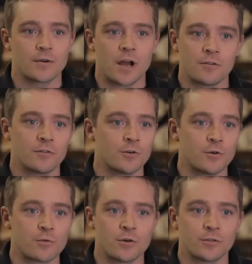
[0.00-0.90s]
out in the
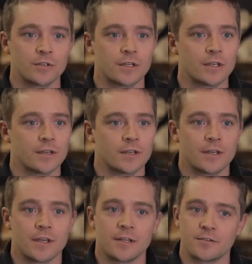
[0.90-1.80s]
real world,
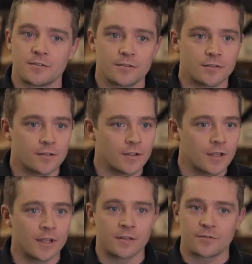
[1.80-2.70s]
it's
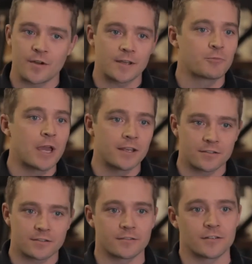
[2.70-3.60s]
it's fast
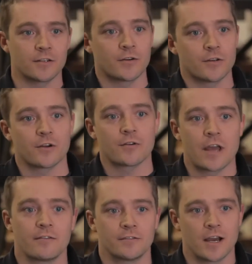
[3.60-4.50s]
paced. You know, you don't
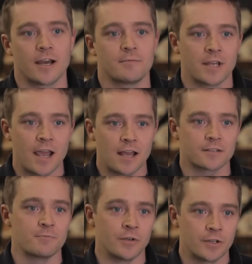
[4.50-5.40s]
have time to
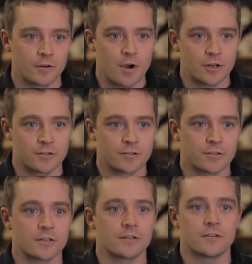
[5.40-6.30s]
ask a million
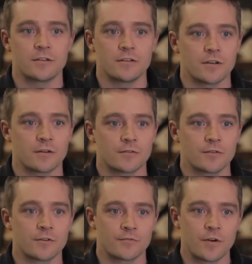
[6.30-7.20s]
questions, and you know,
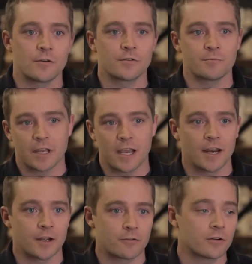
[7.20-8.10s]
you're following a
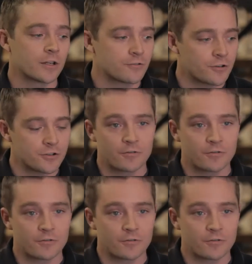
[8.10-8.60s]
mechanic or an electrician